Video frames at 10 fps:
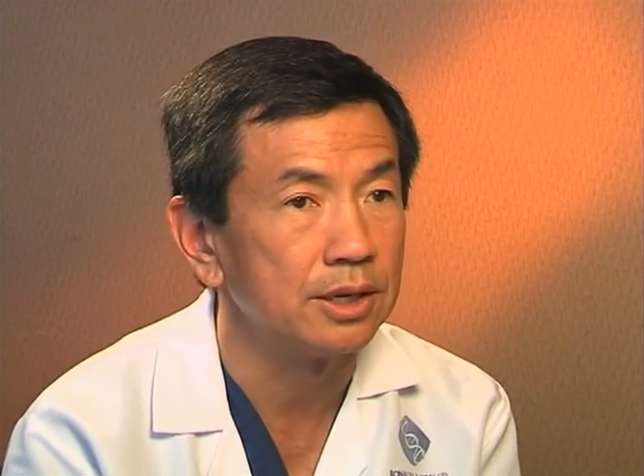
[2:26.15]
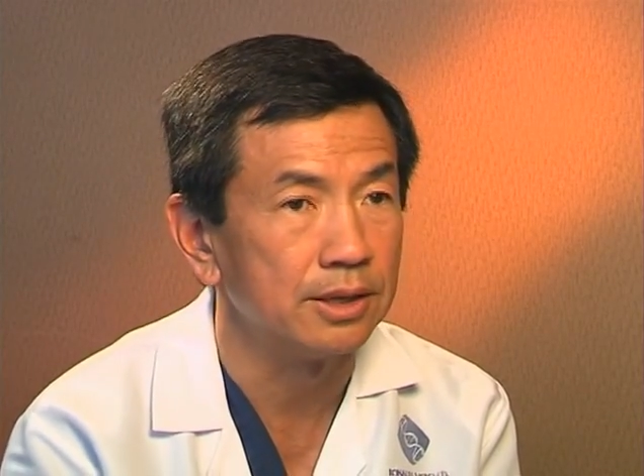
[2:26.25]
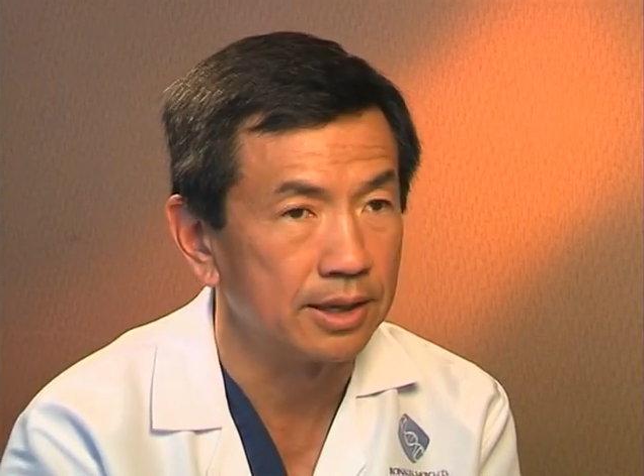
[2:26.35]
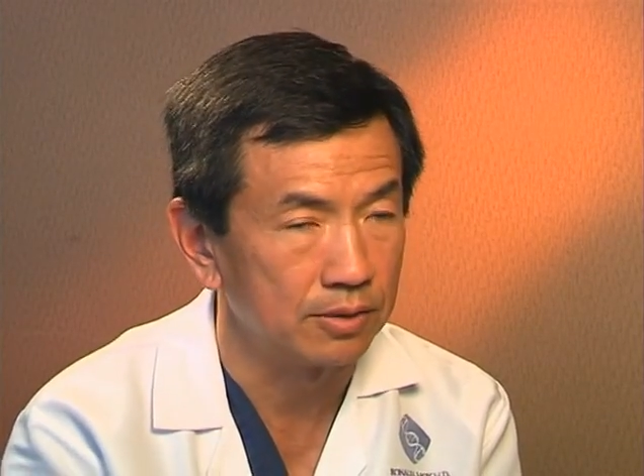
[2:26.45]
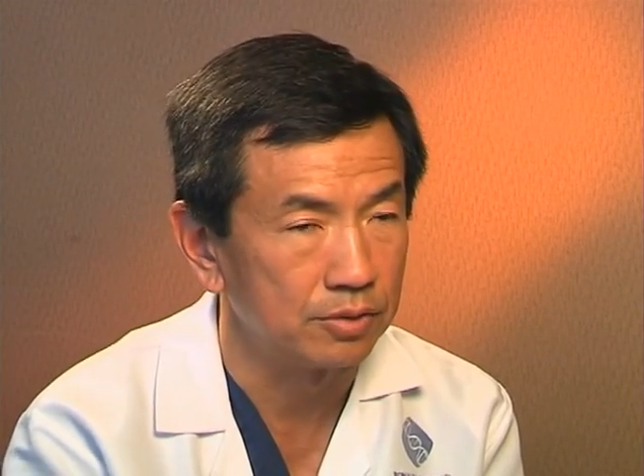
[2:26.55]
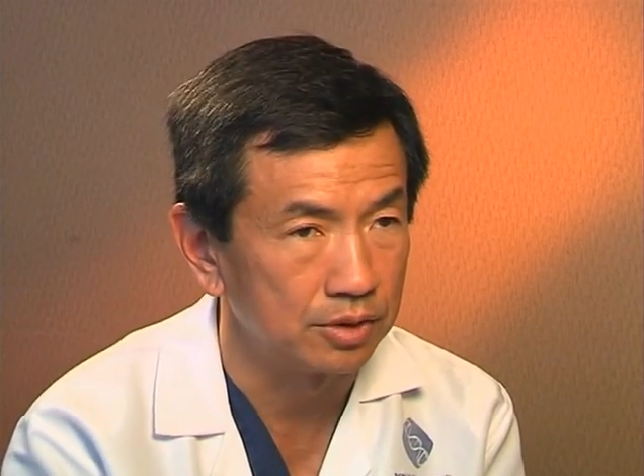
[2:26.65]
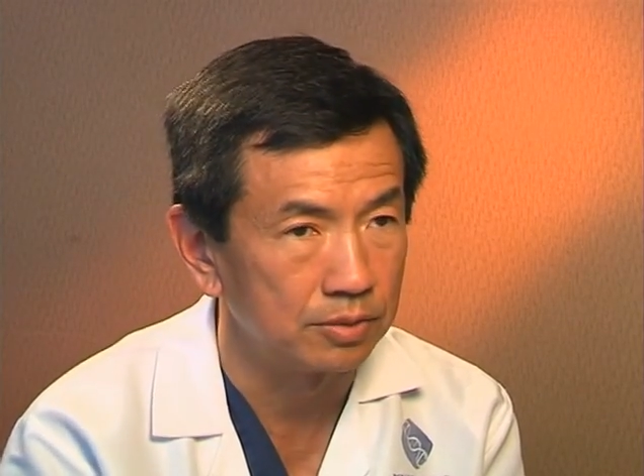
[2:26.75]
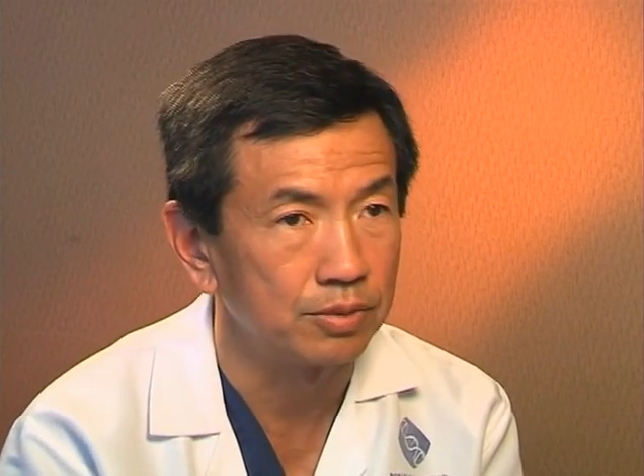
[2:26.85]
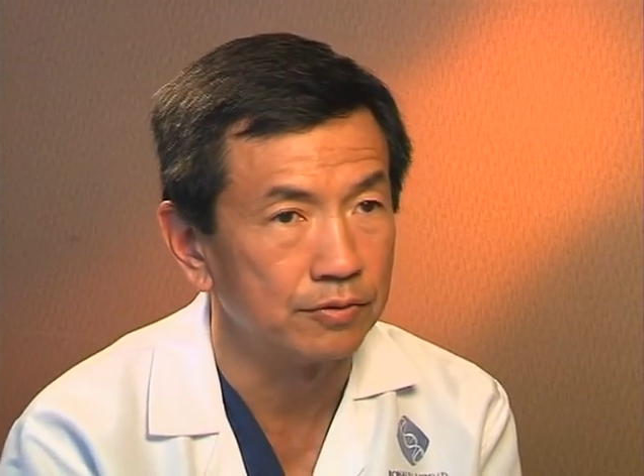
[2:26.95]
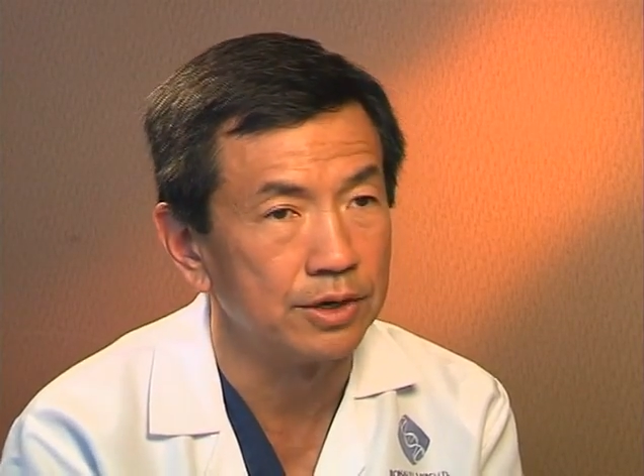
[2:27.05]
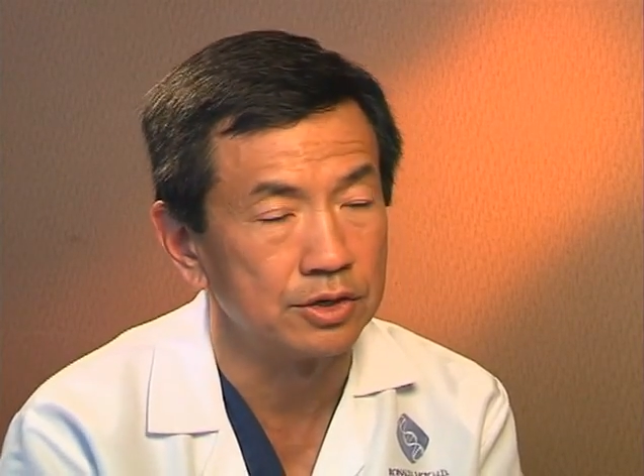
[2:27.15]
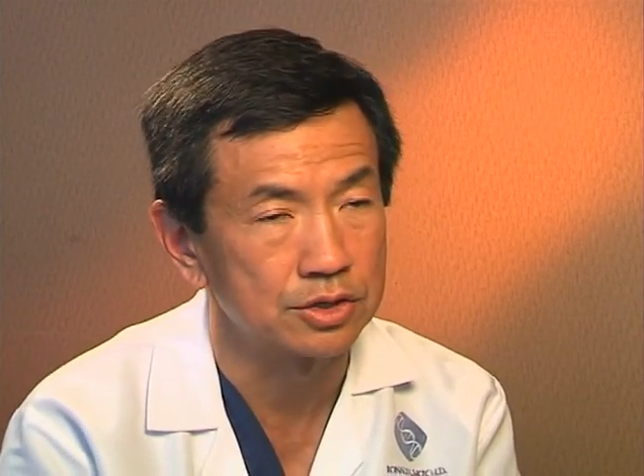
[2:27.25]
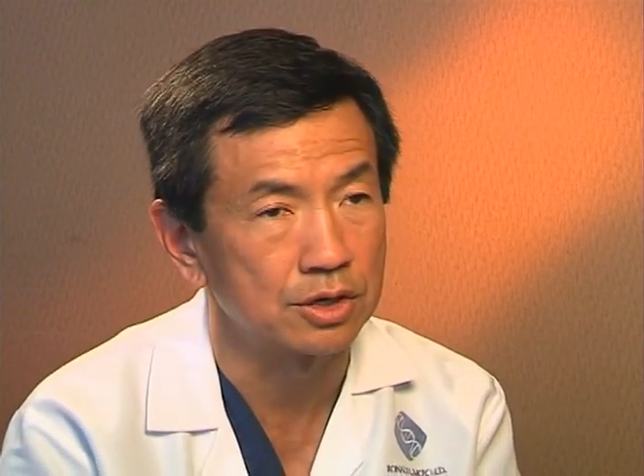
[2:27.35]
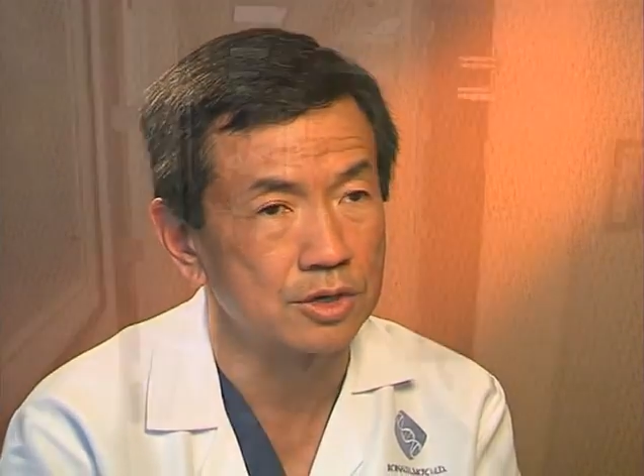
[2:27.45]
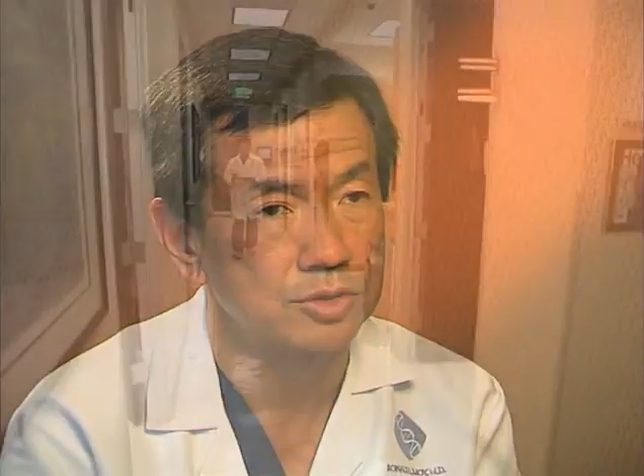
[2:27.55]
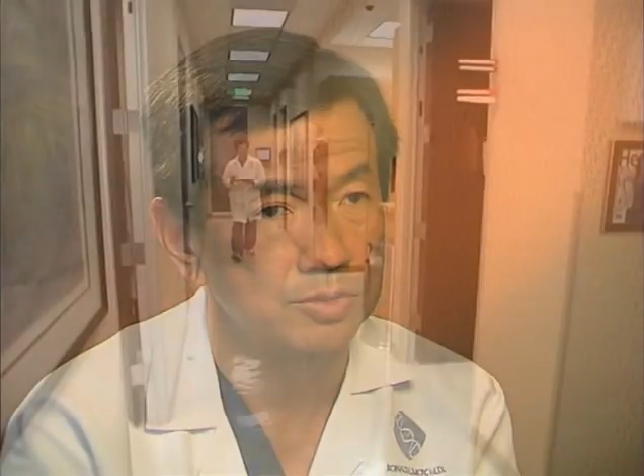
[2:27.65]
and that will prevent your scars